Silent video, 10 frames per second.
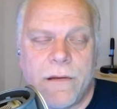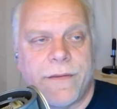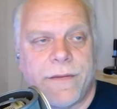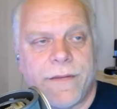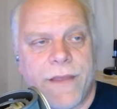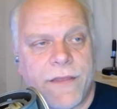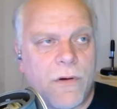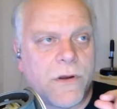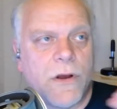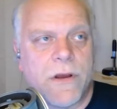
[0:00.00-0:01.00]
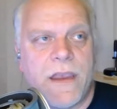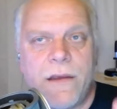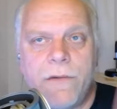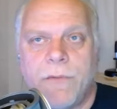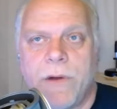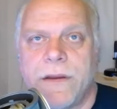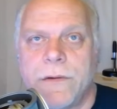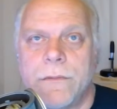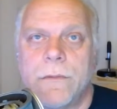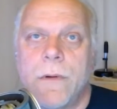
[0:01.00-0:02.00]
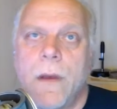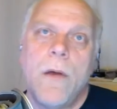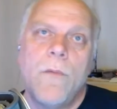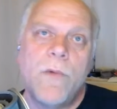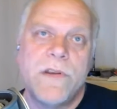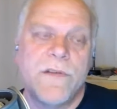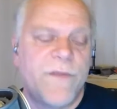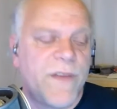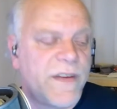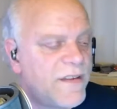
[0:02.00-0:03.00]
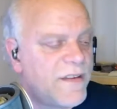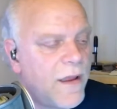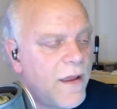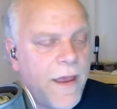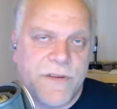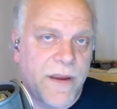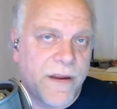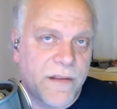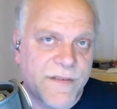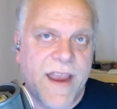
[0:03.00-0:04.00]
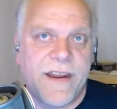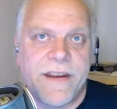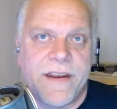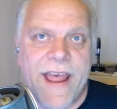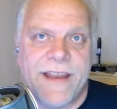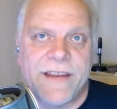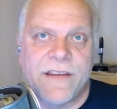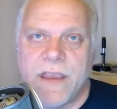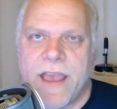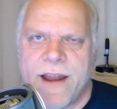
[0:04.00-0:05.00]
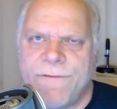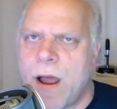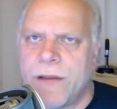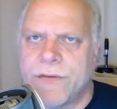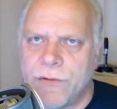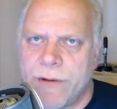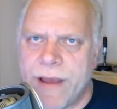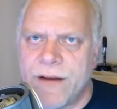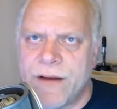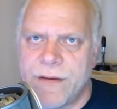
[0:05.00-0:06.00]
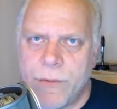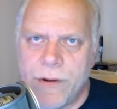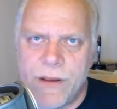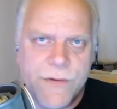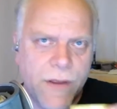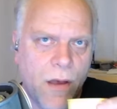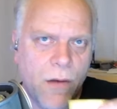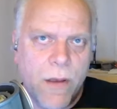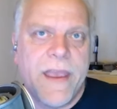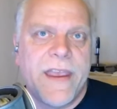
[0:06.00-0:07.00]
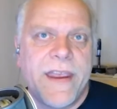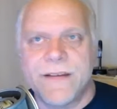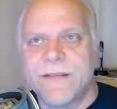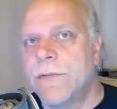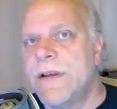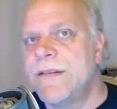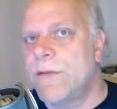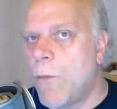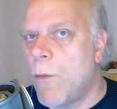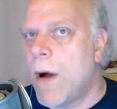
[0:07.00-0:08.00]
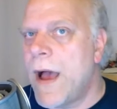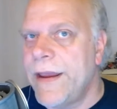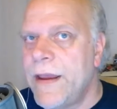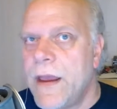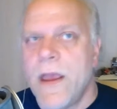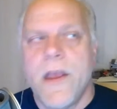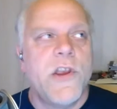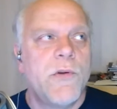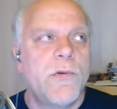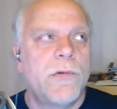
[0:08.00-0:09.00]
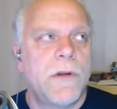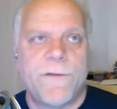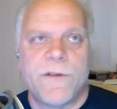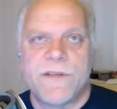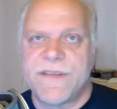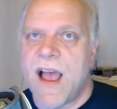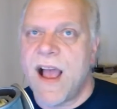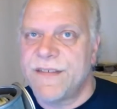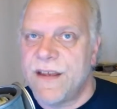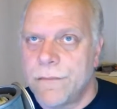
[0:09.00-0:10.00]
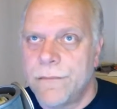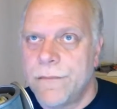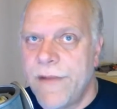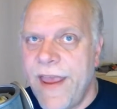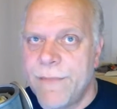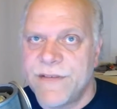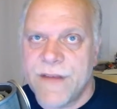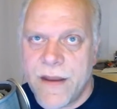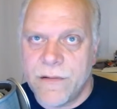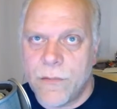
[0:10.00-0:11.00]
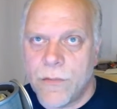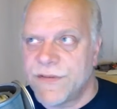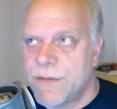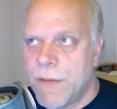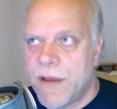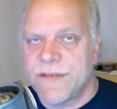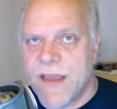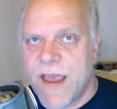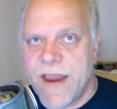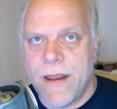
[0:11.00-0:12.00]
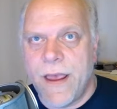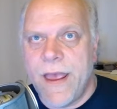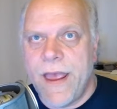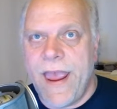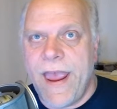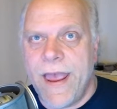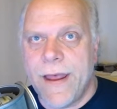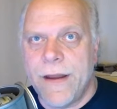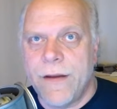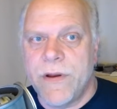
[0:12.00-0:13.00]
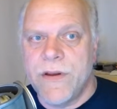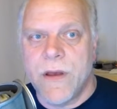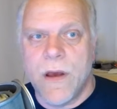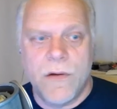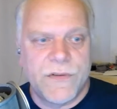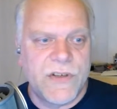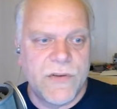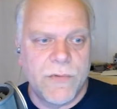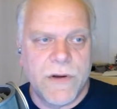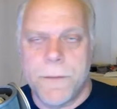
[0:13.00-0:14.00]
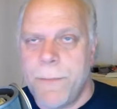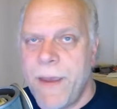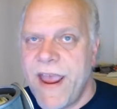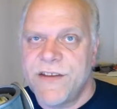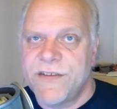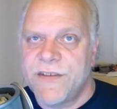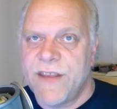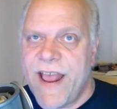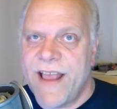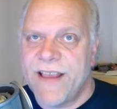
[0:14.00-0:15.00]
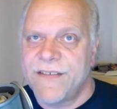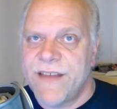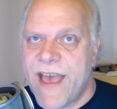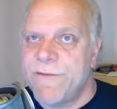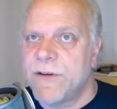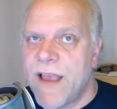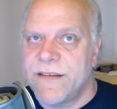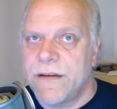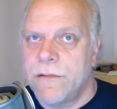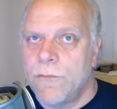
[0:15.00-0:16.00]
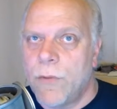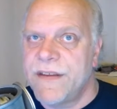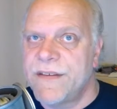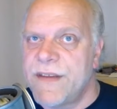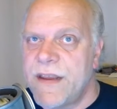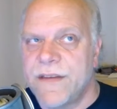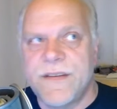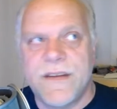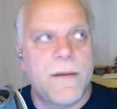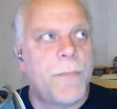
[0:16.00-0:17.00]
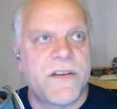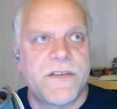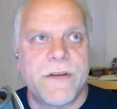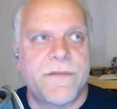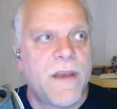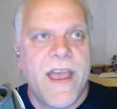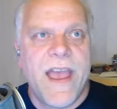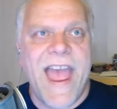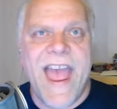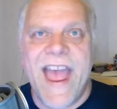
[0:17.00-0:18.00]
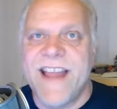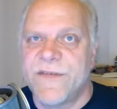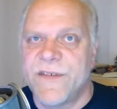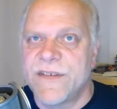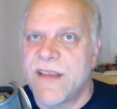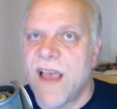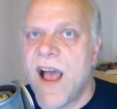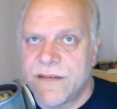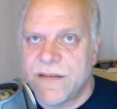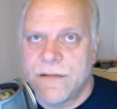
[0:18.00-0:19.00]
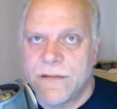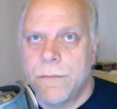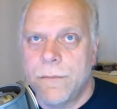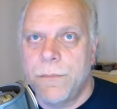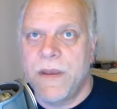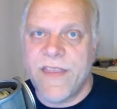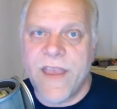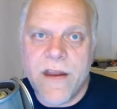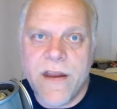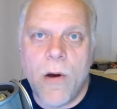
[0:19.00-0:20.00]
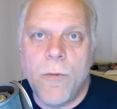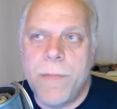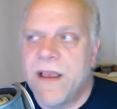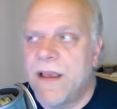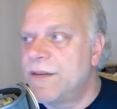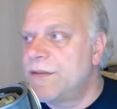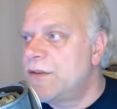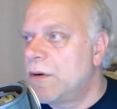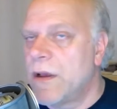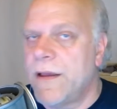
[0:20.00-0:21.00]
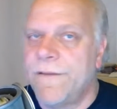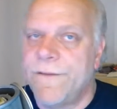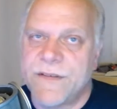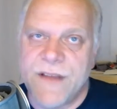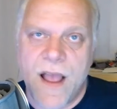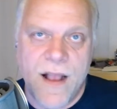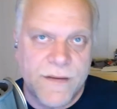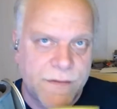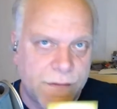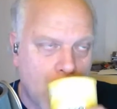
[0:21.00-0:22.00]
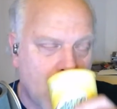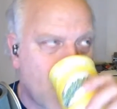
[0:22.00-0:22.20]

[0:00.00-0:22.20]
You know, they, they throw a cookie when you when you visit a particular site, and then that cookie kind of follows you around to see where else you go. It's the reason why you look for socks on Amazon or some other site. And when you go to another page that has advertising, what do you see? You see a bunch of ads for socks. Because, and they know because you were looking for socks.